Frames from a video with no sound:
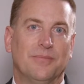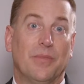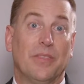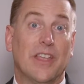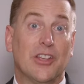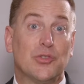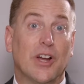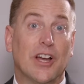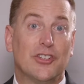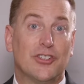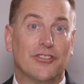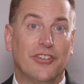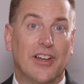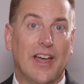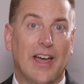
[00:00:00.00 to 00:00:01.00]
That's right,
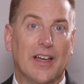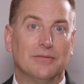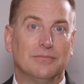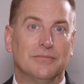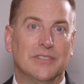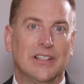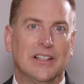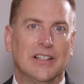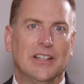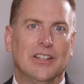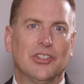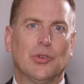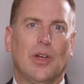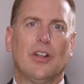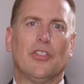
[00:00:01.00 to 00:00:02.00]
your fat.
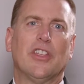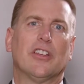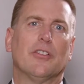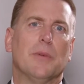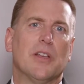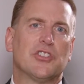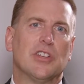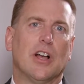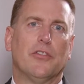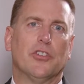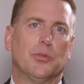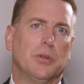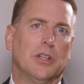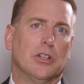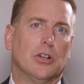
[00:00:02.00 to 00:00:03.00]
So I don't think of myself
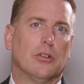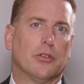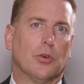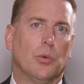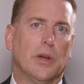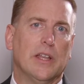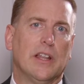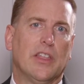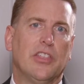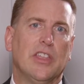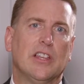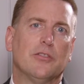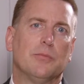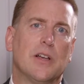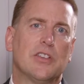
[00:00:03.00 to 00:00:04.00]
as being overweight. I
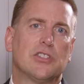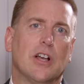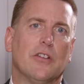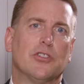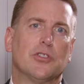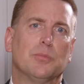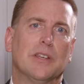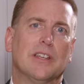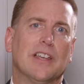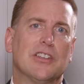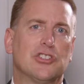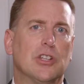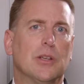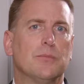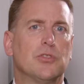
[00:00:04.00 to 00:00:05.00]
think of myself as being a
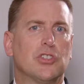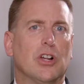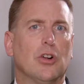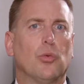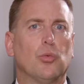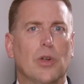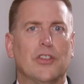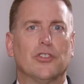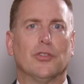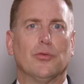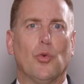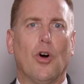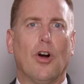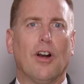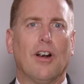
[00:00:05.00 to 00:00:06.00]
stem cell
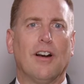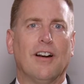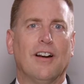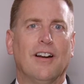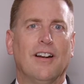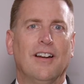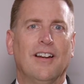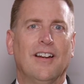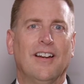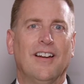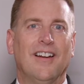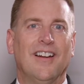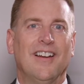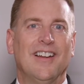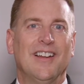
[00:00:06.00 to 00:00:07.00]
reservoir.
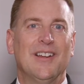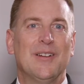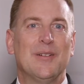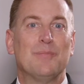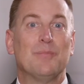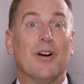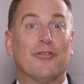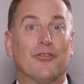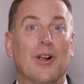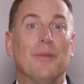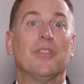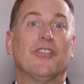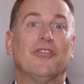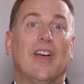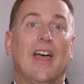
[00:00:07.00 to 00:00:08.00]
But
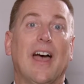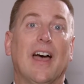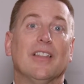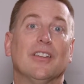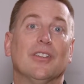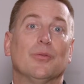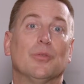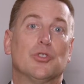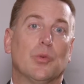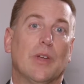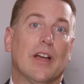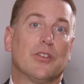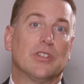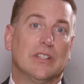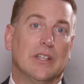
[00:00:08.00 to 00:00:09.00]
from the fat, which we
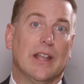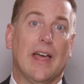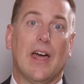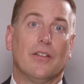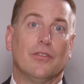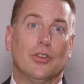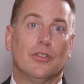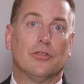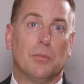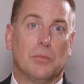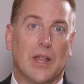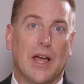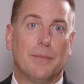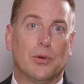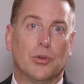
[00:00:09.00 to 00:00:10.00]
actually get out of you from
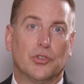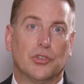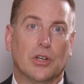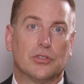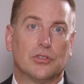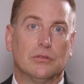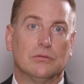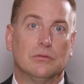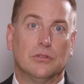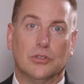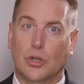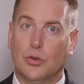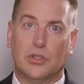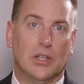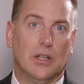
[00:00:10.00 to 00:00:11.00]
liposuction,
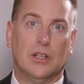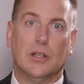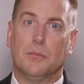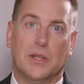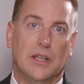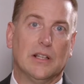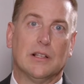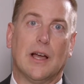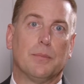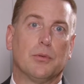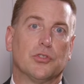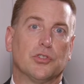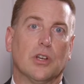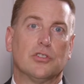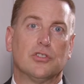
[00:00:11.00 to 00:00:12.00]
no kidding, a mini
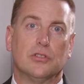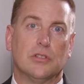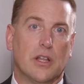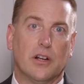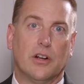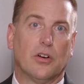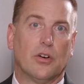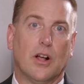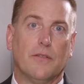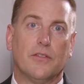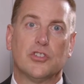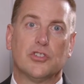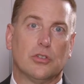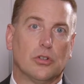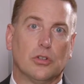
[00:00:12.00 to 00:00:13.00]
liposuction done in our
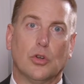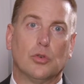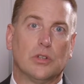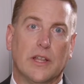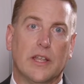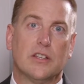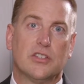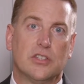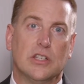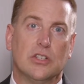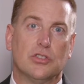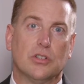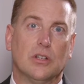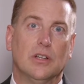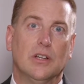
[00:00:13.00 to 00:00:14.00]
office under local
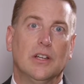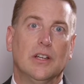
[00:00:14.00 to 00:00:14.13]
anesthesia,